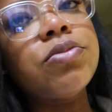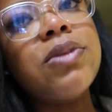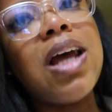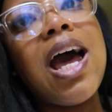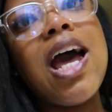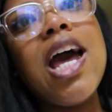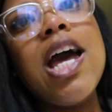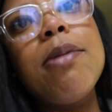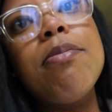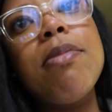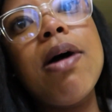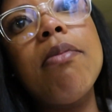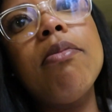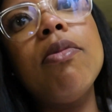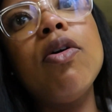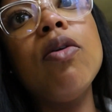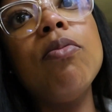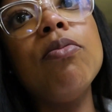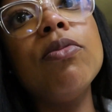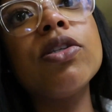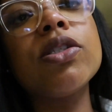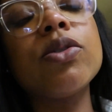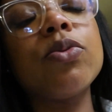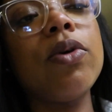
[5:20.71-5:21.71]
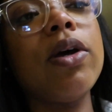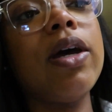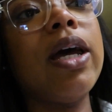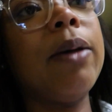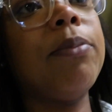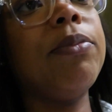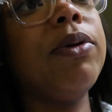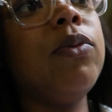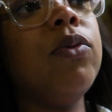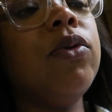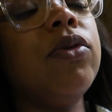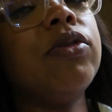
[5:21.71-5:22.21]
I have my moments where
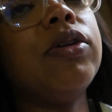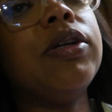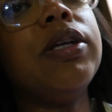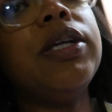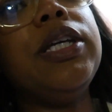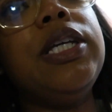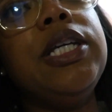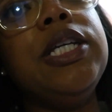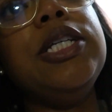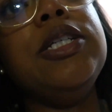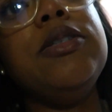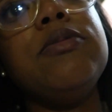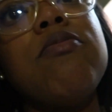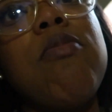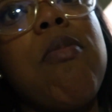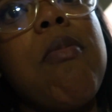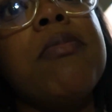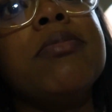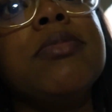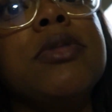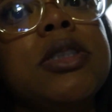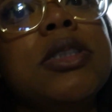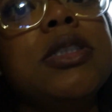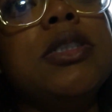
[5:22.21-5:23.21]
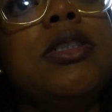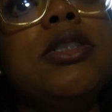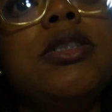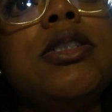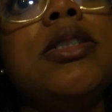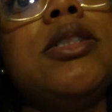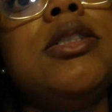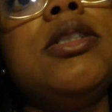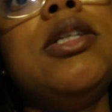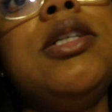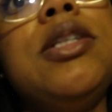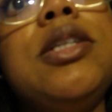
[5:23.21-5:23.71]
I be wanting to eat
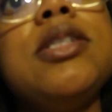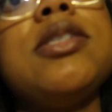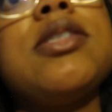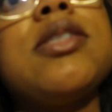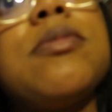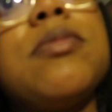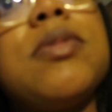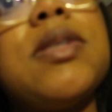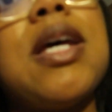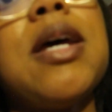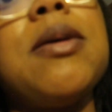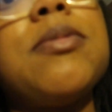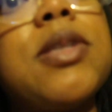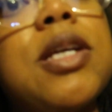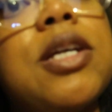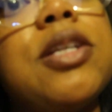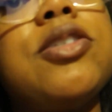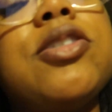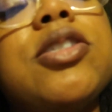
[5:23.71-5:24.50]
good and then sometimes I